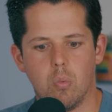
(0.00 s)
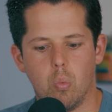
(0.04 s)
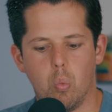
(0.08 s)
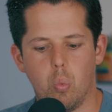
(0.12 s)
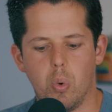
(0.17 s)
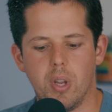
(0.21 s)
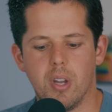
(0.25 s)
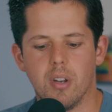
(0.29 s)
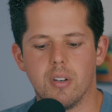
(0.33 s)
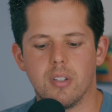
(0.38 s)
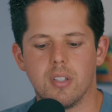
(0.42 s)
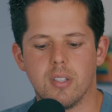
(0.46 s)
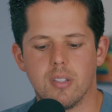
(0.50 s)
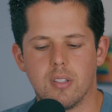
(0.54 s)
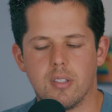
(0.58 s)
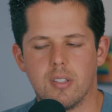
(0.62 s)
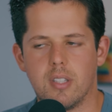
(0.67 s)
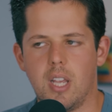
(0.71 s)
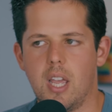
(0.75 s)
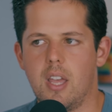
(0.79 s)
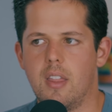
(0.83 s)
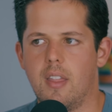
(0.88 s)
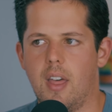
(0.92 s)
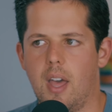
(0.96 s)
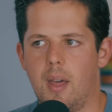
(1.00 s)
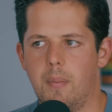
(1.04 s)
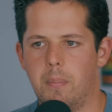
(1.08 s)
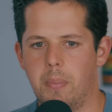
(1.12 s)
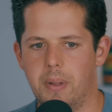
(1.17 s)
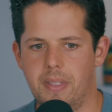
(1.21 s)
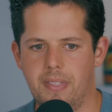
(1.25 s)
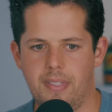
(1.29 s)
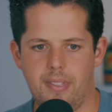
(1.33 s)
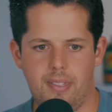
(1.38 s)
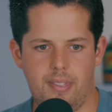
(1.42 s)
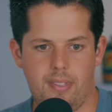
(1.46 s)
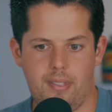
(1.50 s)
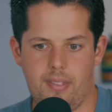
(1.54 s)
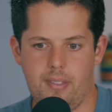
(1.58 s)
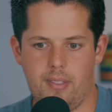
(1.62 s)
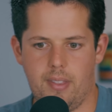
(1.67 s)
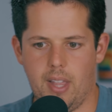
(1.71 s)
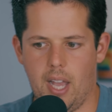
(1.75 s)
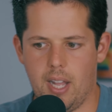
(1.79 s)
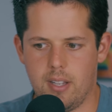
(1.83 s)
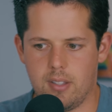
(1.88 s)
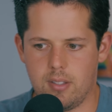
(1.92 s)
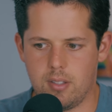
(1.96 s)
weird to say that, but
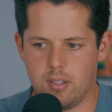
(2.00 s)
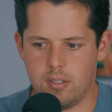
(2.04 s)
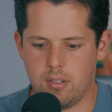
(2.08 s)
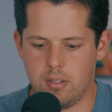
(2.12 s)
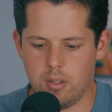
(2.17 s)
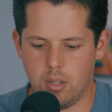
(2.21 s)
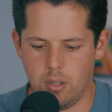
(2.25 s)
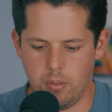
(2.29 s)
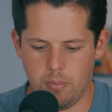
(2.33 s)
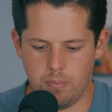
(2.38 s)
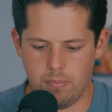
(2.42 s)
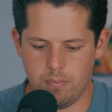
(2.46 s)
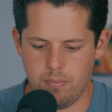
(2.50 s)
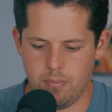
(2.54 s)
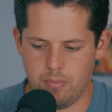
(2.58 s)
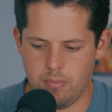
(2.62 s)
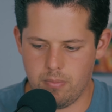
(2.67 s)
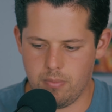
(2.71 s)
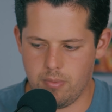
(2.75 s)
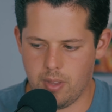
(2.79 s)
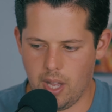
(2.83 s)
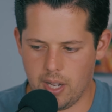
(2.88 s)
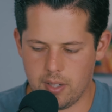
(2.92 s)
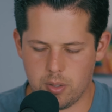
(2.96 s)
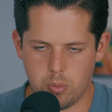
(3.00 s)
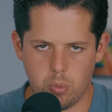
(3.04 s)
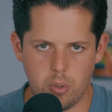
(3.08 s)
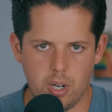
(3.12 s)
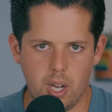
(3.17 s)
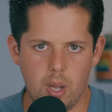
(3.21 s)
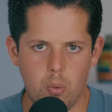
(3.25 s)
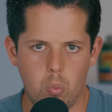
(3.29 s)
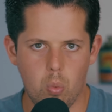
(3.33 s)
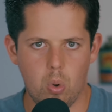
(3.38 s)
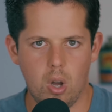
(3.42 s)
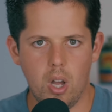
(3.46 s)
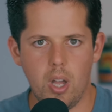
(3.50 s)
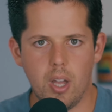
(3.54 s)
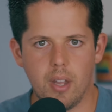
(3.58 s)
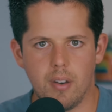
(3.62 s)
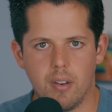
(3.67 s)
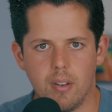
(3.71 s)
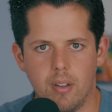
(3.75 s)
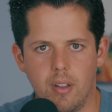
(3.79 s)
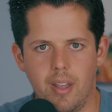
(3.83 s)
that's the that's what I want.